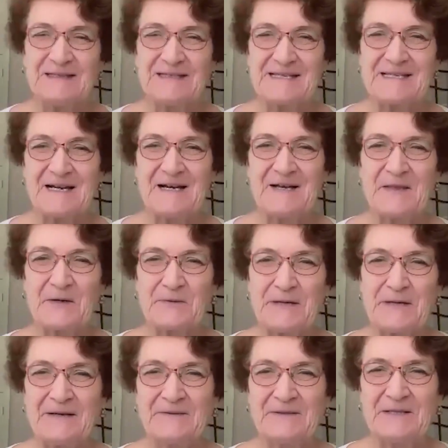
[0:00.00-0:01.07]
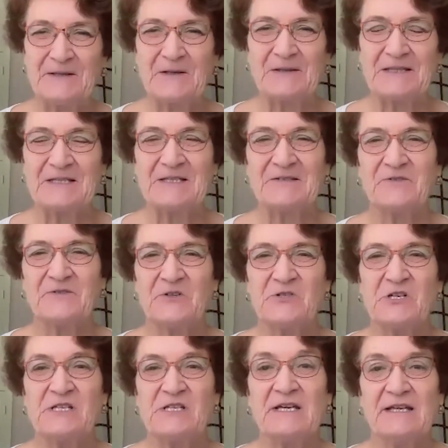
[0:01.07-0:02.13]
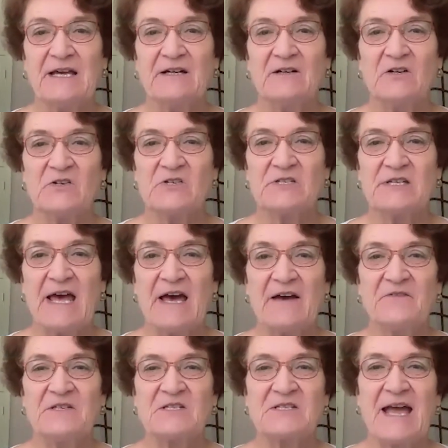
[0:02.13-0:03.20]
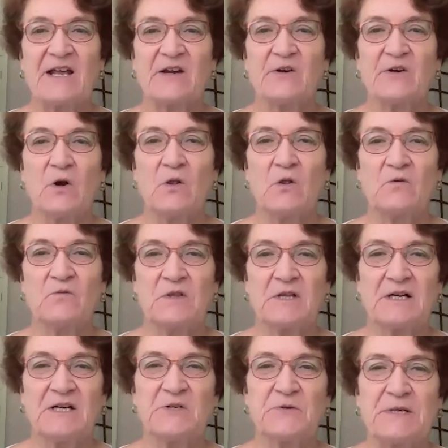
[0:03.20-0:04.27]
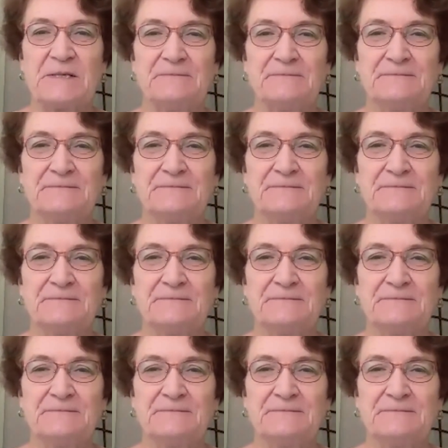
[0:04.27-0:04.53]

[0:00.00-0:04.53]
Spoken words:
as on the ground in Arlington, Virginia, and our staff is scattered all over the country.